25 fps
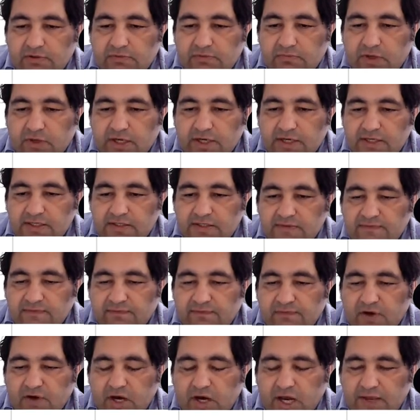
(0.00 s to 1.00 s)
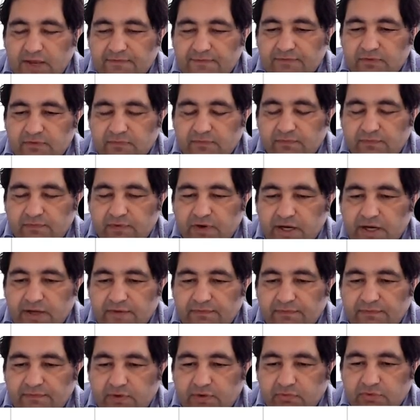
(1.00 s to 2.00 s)
minus 5 to 5
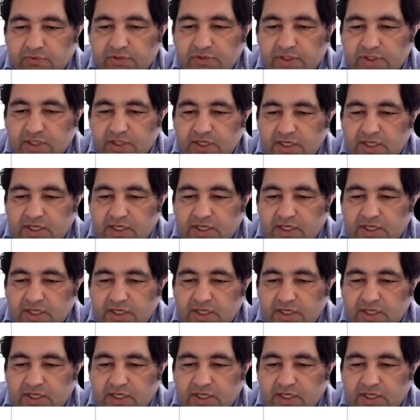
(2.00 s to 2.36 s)
volt,